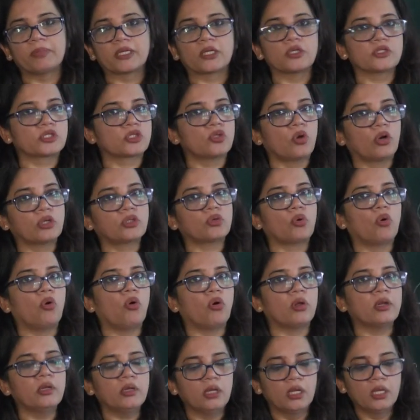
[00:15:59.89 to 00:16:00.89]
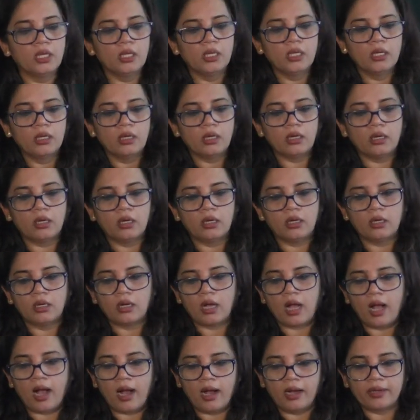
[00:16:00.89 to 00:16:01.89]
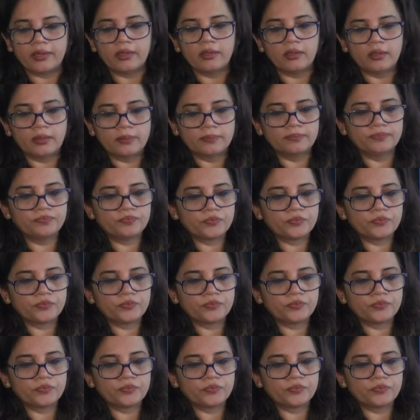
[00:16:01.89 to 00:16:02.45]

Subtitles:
because not all are